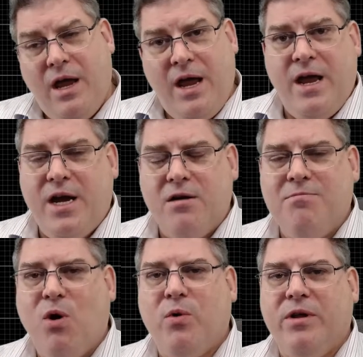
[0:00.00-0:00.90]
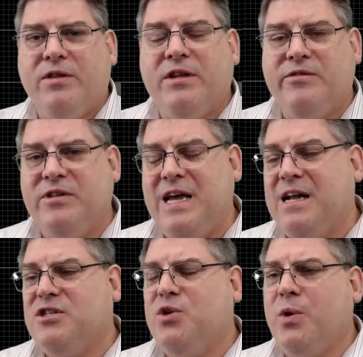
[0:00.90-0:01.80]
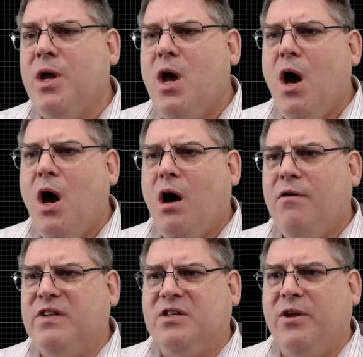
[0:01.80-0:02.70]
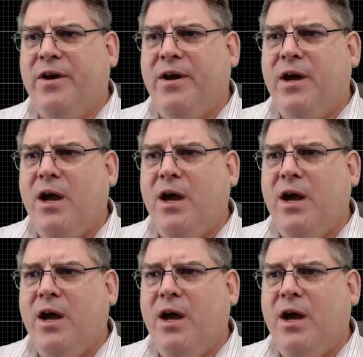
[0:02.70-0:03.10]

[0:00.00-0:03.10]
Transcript: a component that's attached to it. Obviously,